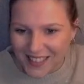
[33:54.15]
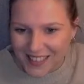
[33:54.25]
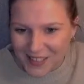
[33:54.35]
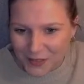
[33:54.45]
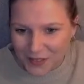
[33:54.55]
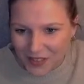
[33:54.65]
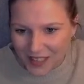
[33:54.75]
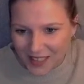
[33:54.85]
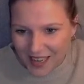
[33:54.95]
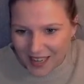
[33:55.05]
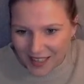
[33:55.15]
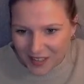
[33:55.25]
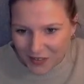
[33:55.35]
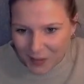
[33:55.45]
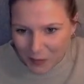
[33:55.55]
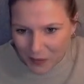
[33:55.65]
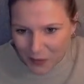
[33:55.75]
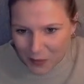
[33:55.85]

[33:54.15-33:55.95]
Also, for the record, yeah, I agree, Prue.